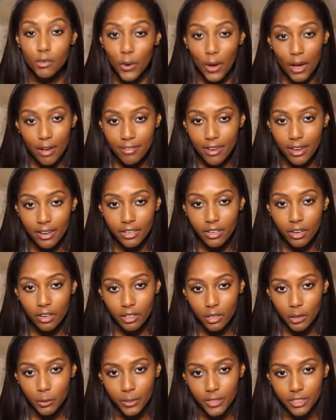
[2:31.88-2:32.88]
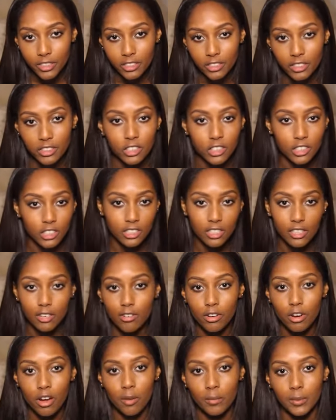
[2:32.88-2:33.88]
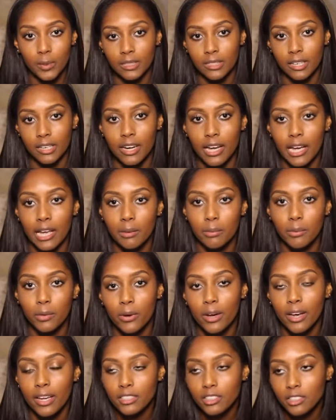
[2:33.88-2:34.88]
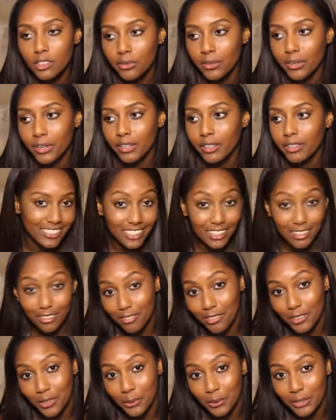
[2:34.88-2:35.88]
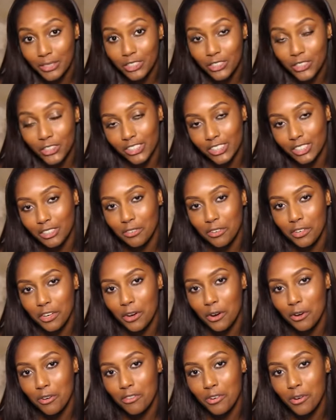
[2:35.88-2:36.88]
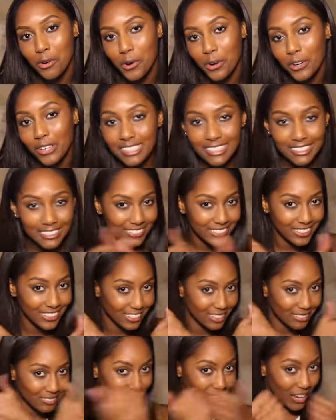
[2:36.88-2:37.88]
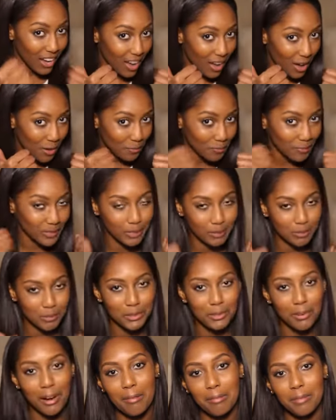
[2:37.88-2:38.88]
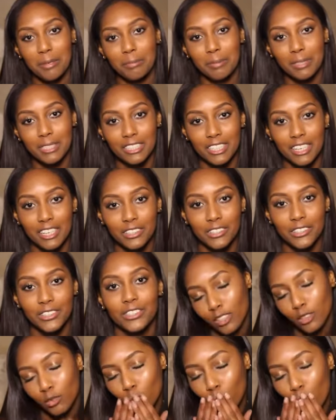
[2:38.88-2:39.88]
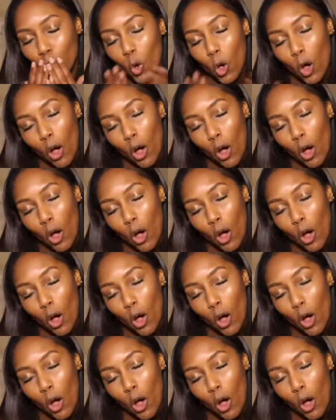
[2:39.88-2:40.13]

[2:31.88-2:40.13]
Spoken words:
If you have any other questions, just leave a comment and I will answer it. If you enjoyed this video, of course, give it a thumbs up. Subscribe to my channel.